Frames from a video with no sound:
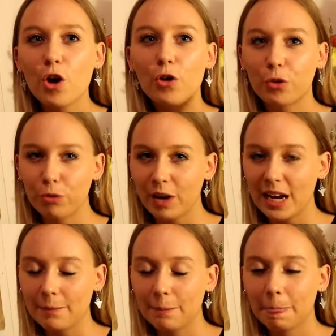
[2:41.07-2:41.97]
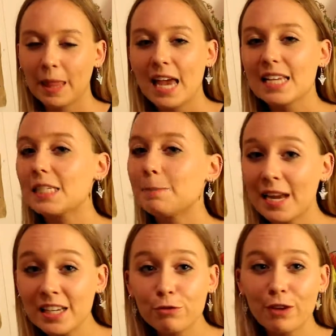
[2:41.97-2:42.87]
3,
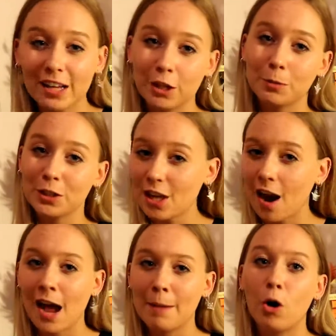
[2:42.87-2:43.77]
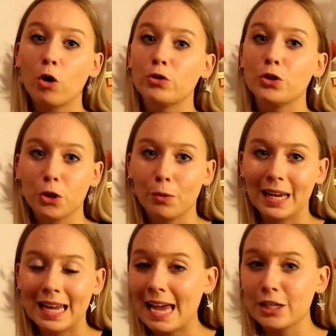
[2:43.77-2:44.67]
spend valuable time on
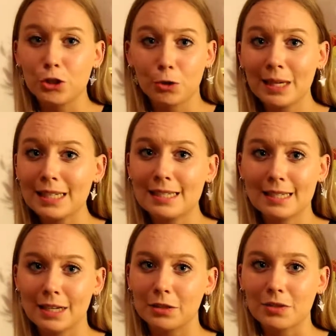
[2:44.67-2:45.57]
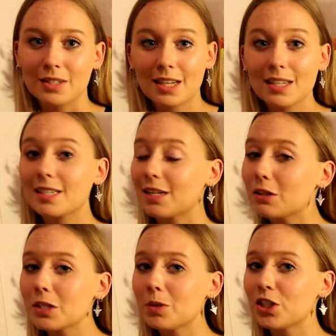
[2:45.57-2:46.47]
doing skills
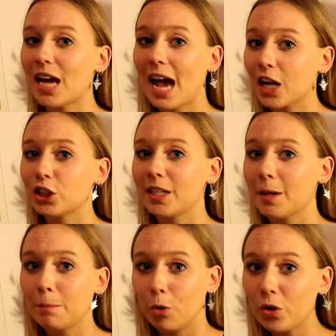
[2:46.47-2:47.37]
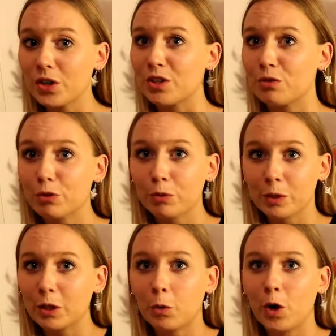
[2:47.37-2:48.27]
which are actually important for
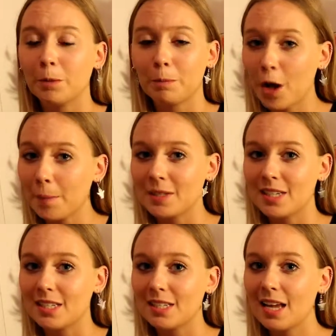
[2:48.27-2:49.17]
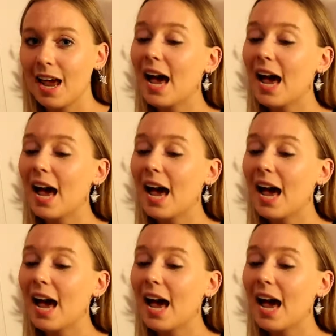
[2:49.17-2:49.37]
real-world purposes.